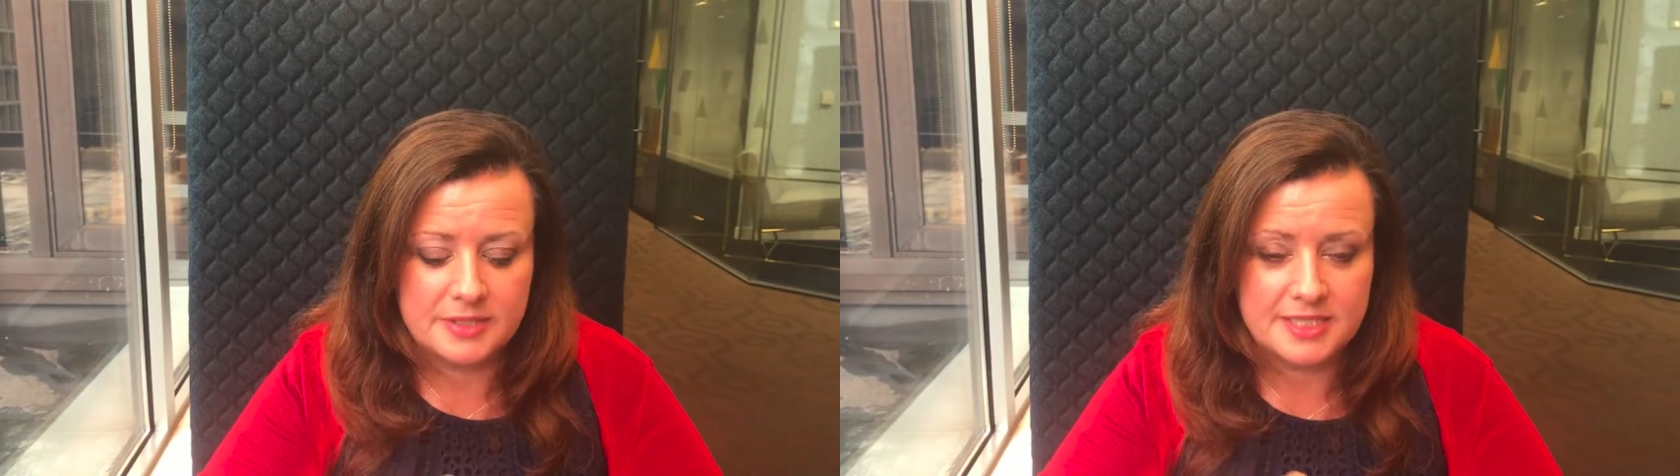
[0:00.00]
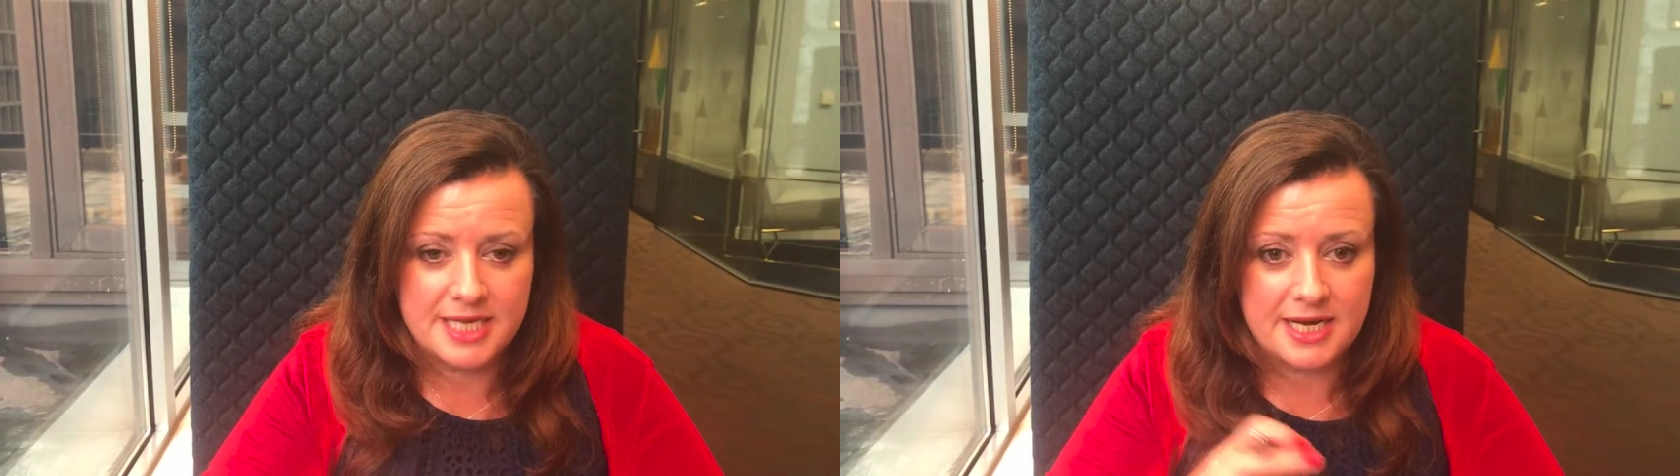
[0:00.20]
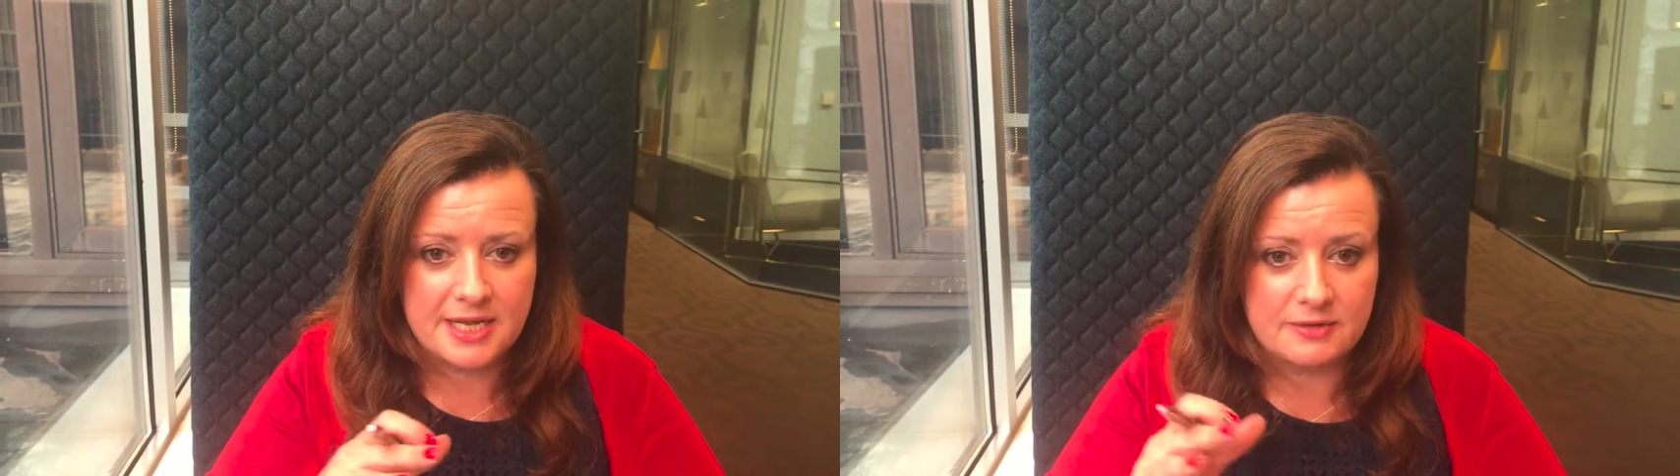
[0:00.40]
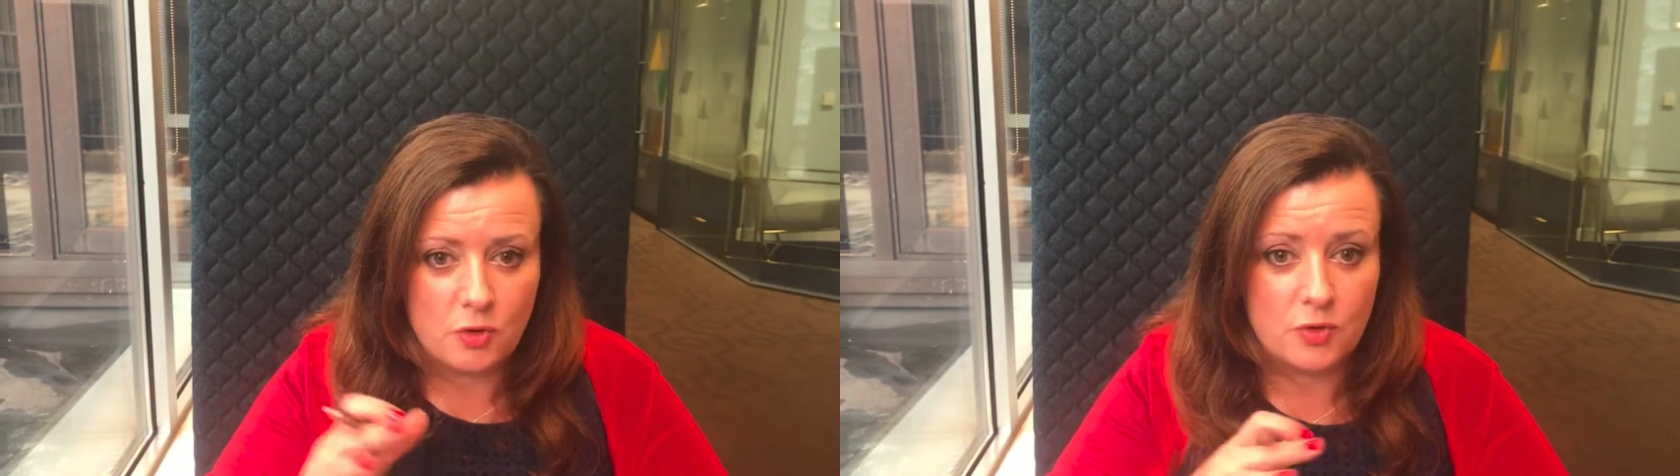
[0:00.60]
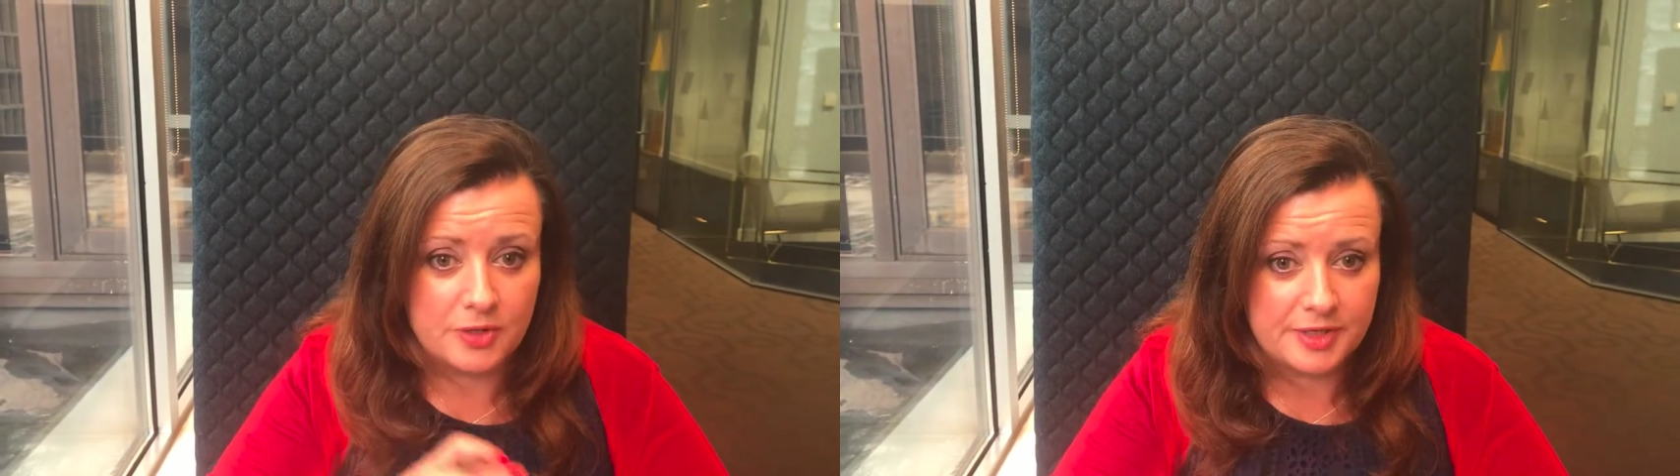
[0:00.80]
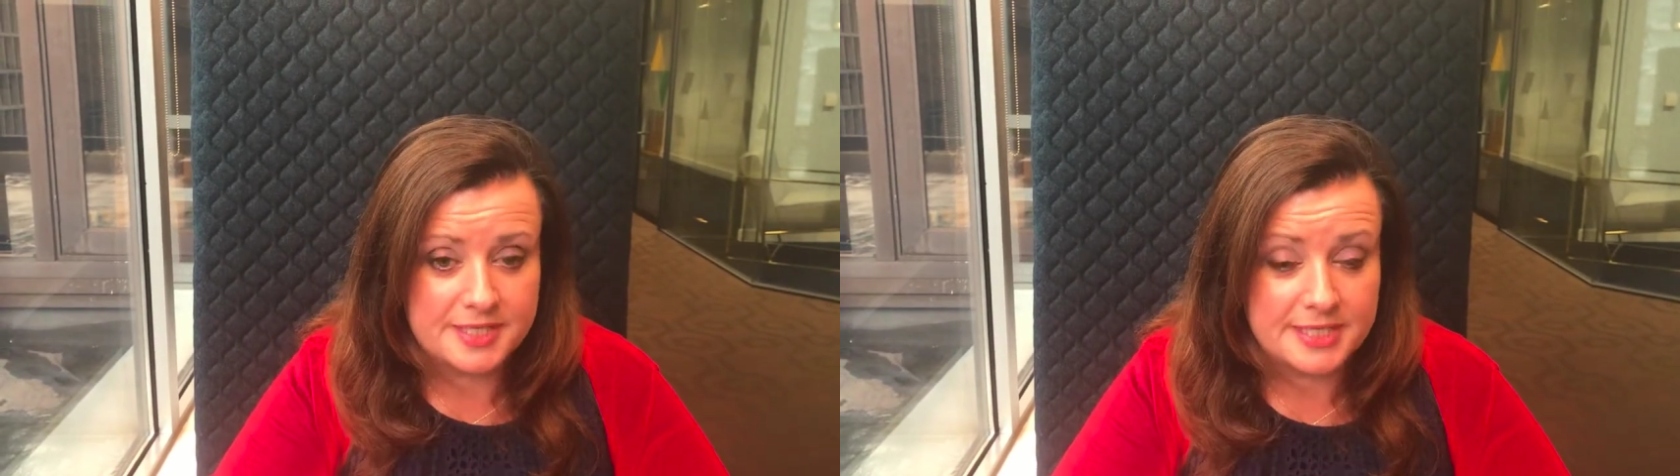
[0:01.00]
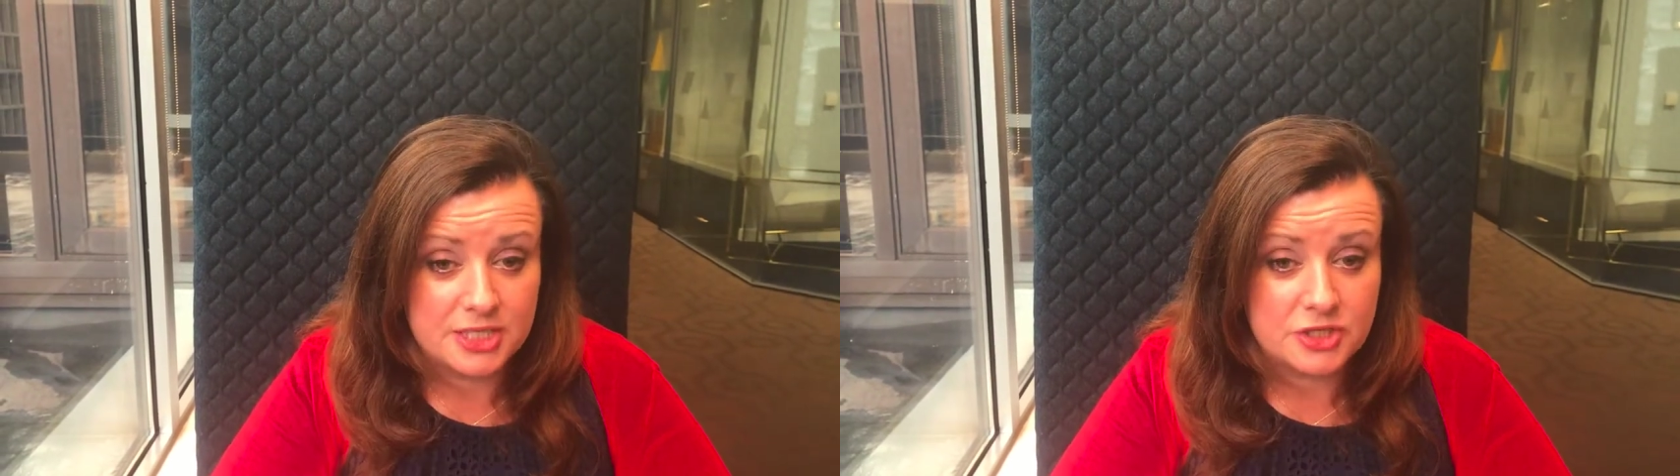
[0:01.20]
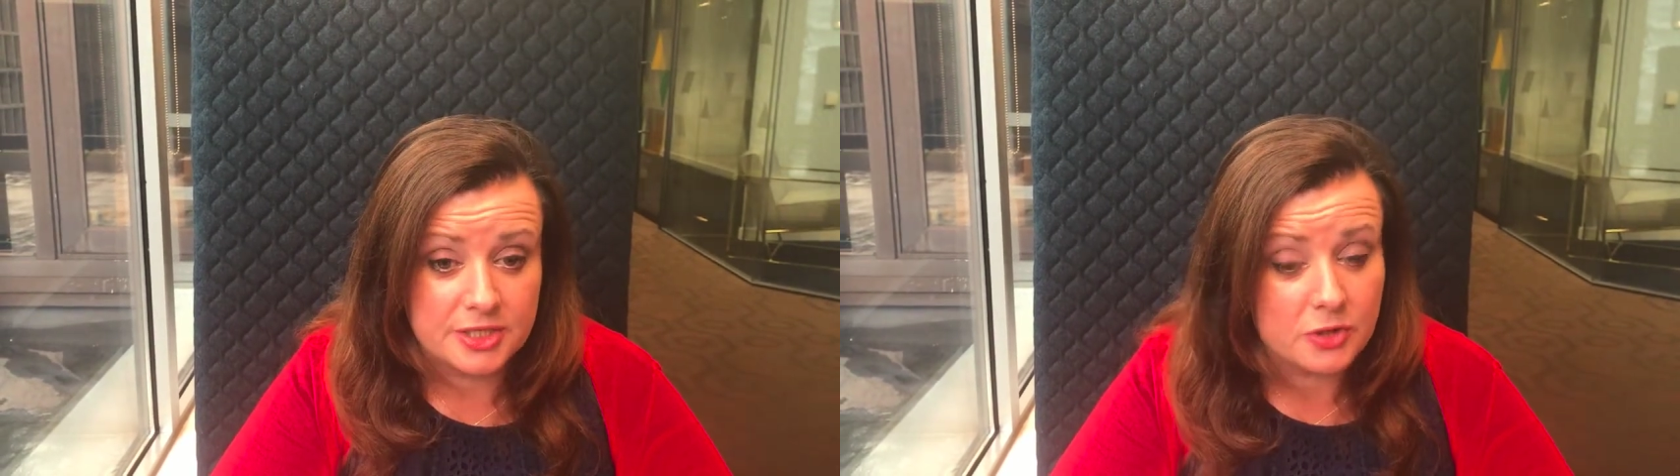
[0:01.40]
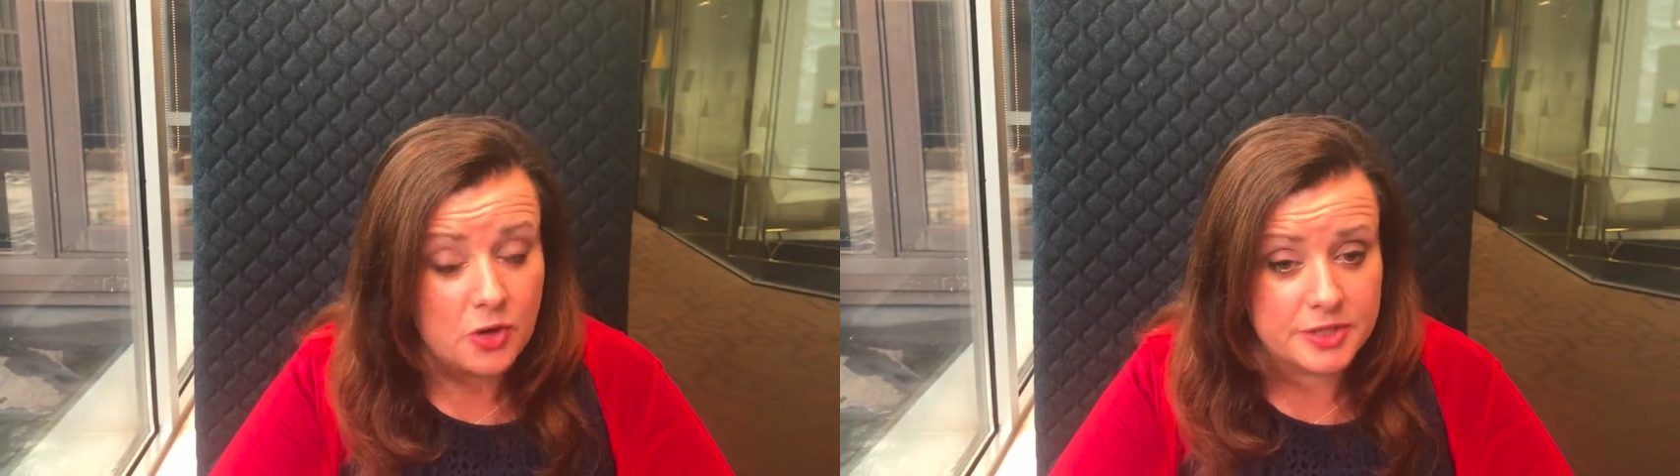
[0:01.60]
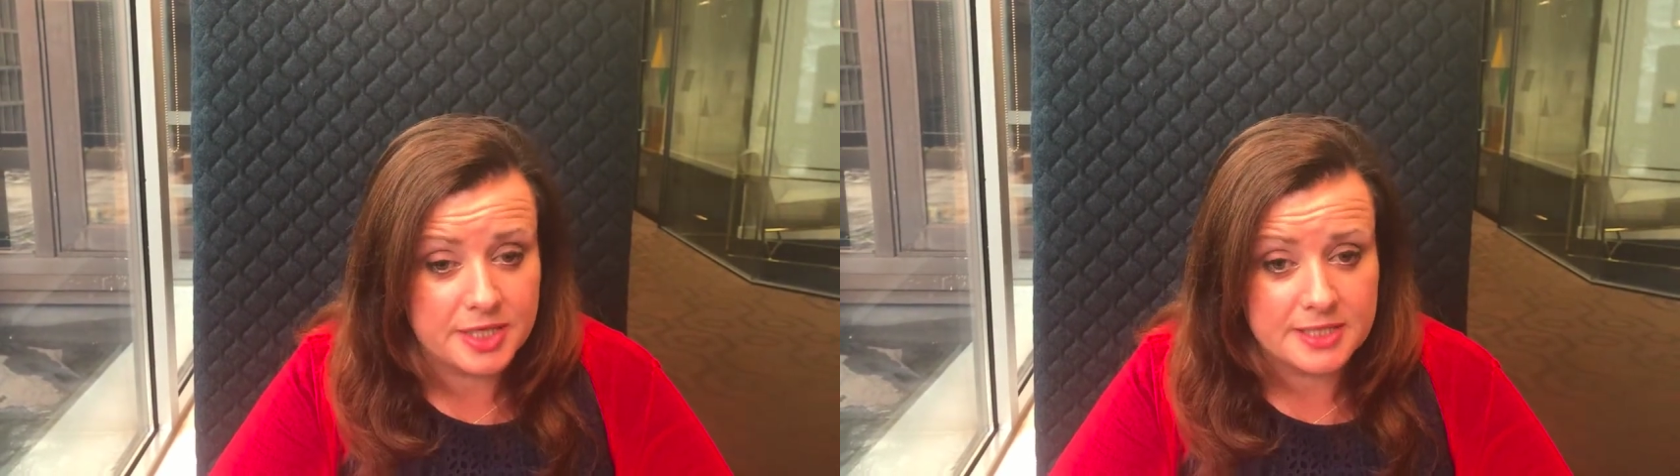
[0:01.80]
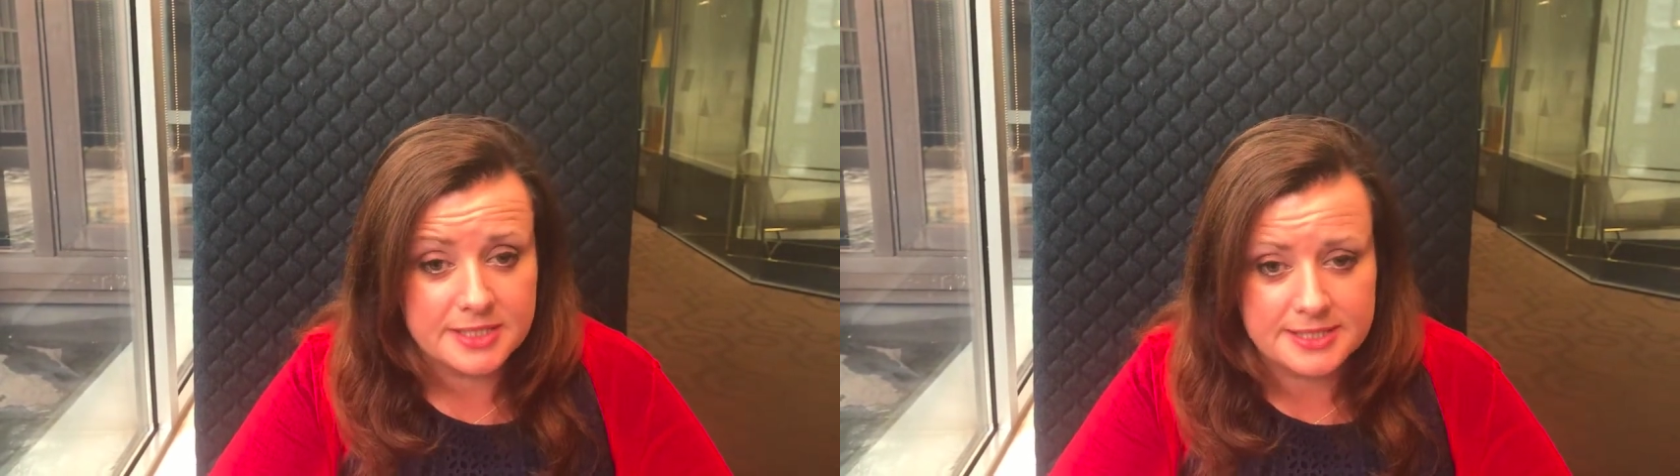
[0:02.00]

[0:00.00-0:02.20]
data organization and content.